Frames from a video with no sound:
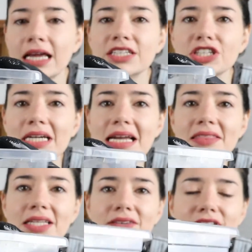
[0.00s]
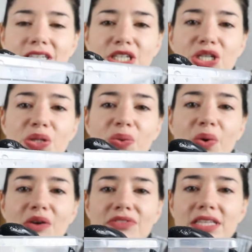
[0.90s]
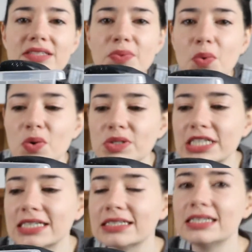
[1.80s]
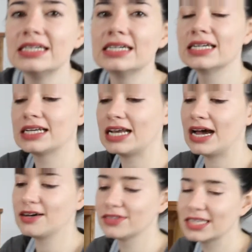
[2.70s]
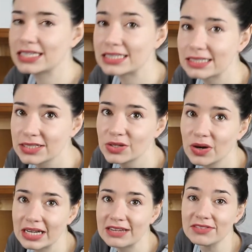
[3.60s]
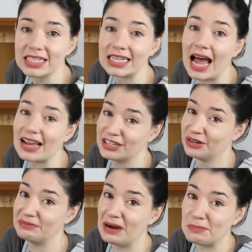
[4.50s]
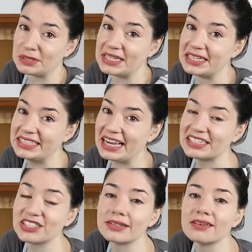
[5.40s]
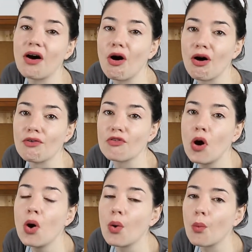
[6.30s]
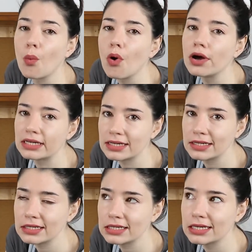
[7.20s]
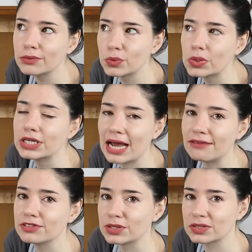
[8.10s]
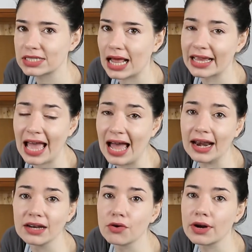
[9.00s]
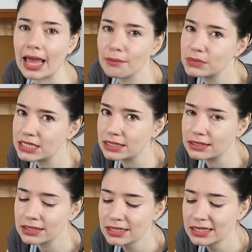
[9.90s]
Check out the lovely hue of this water. Now, this is not even an accurate representation of what it would have looked like had I not emptied